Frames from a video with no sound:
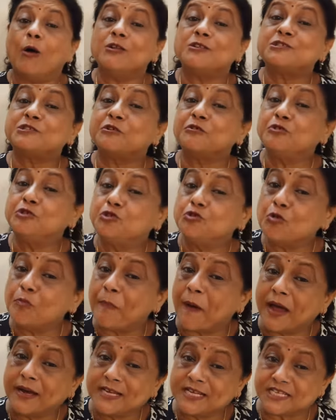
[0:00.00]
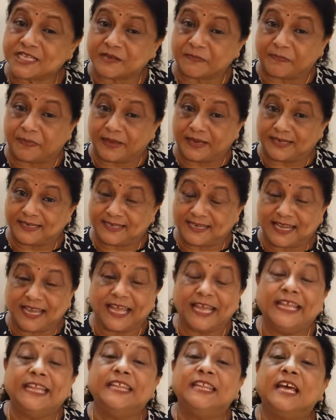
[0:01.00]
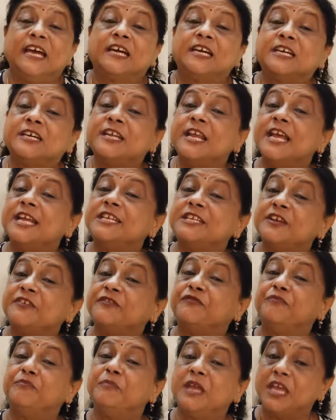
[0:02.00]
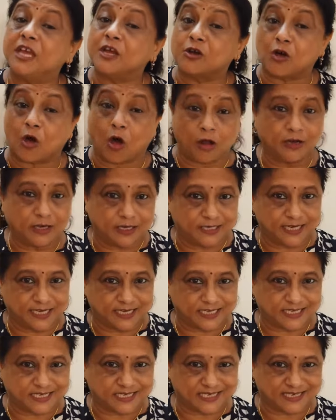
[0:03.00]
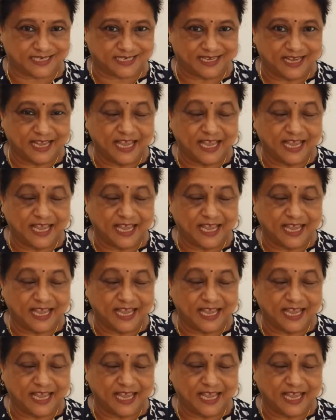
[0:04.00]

Also, do participate in the Creative Meet contest.